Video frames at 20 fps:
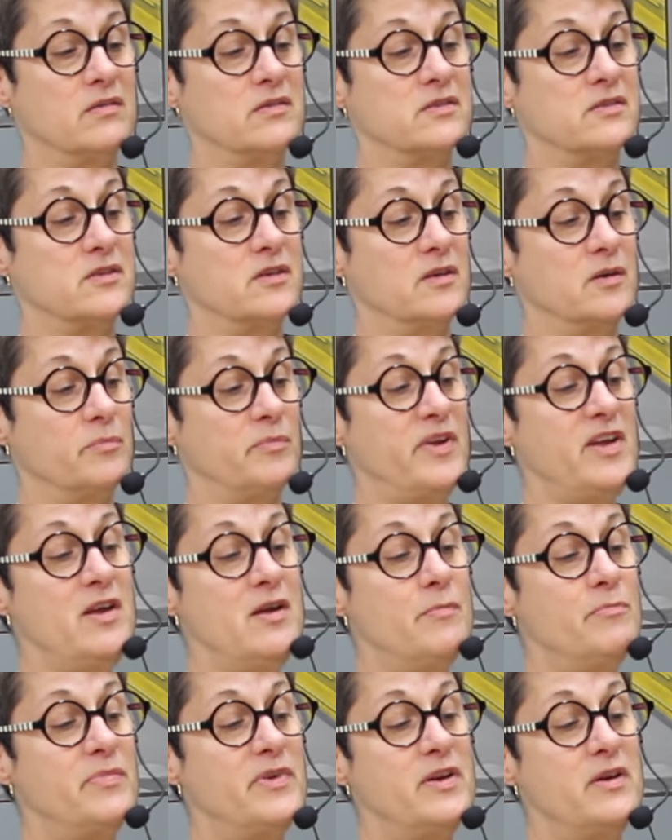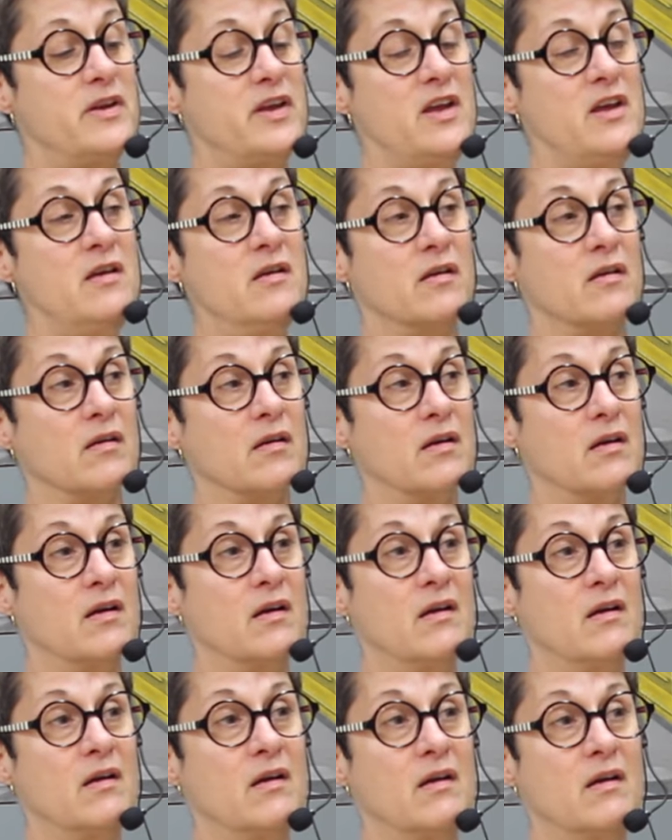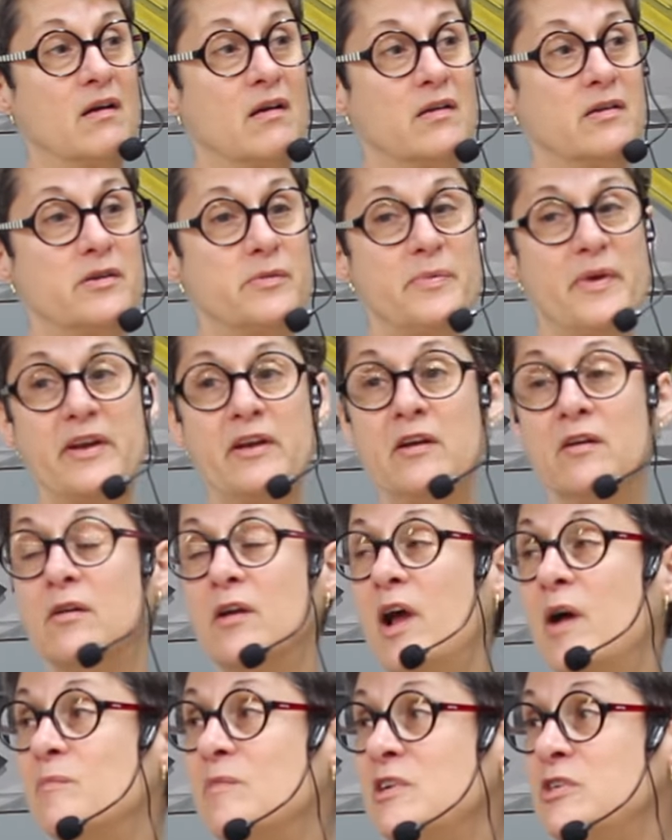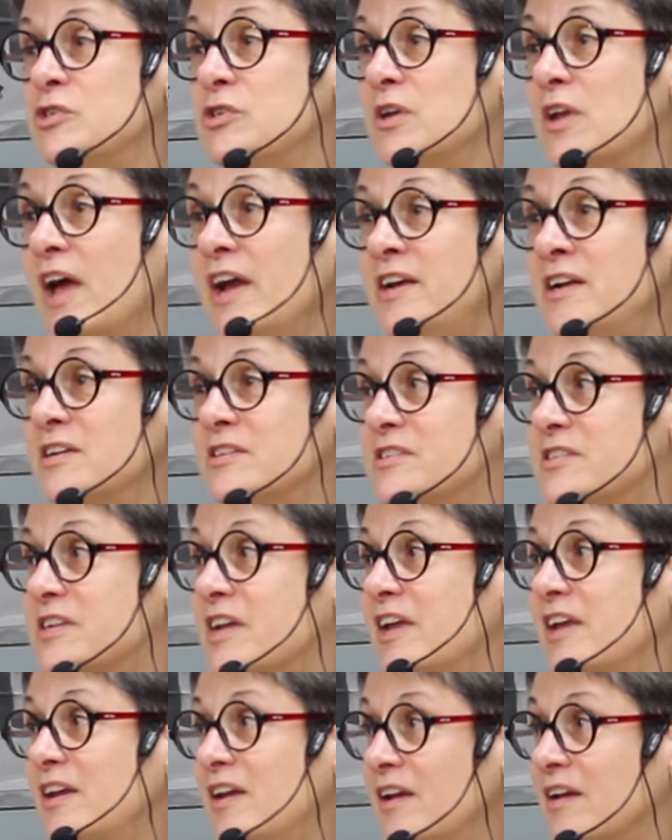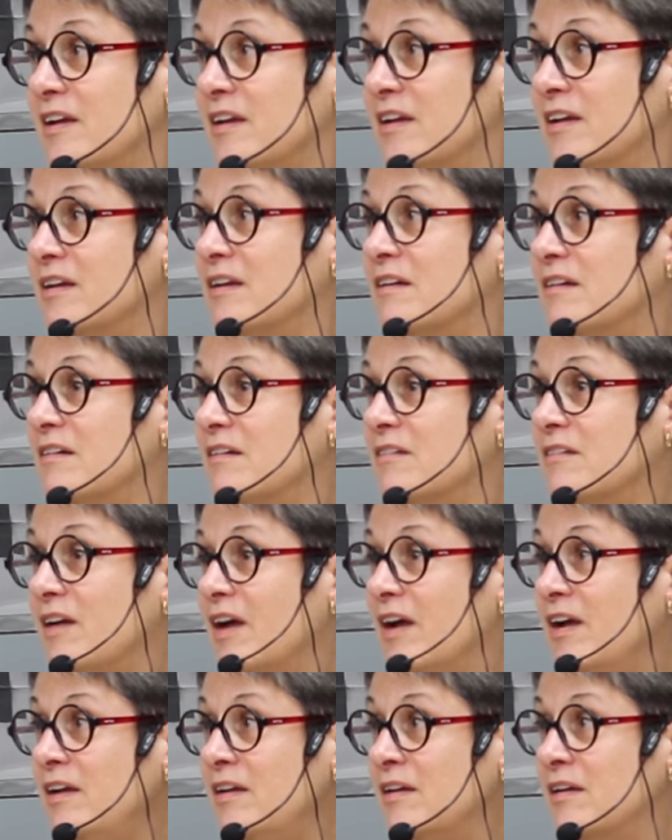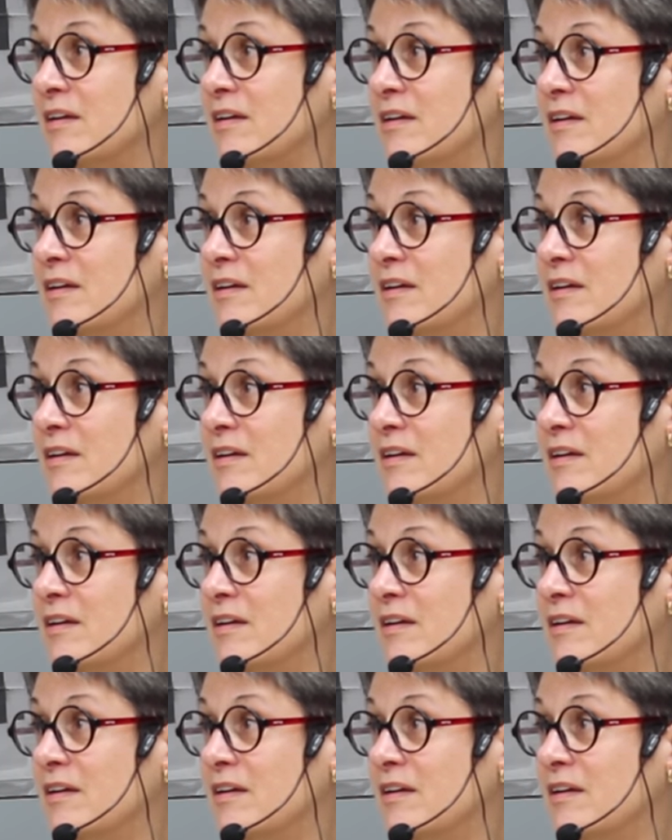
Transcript: It's going to be up in here, depending on how much light it's getting. Okay?